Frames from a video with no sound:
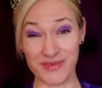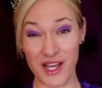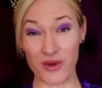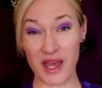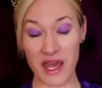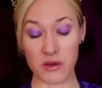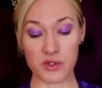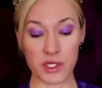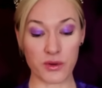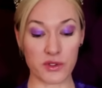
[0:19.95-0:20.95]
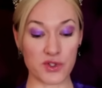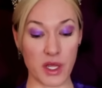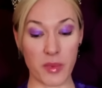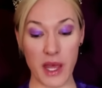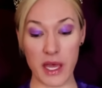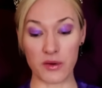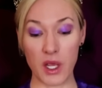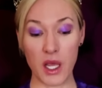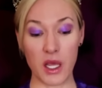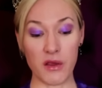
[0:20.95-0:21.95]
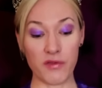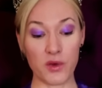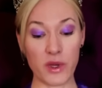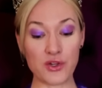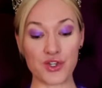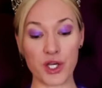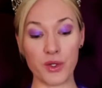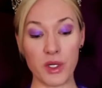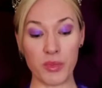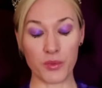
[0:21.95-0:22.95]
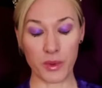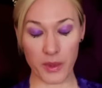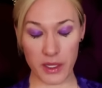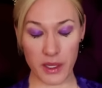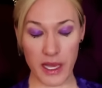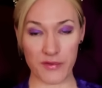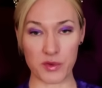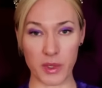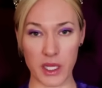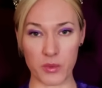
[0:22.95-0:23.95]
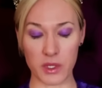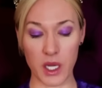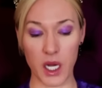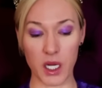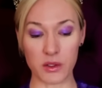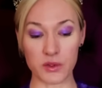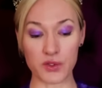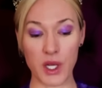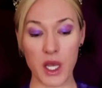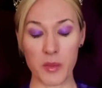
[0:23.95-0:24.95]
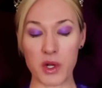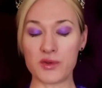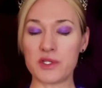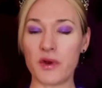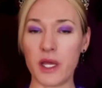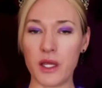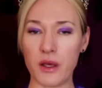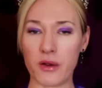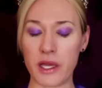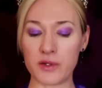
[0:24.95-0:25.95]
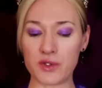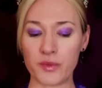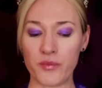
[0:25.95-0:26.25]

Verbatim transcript: Okay, so you can skip ahead if you wish to, but we will have to begin with the Harkles, because it's very curious.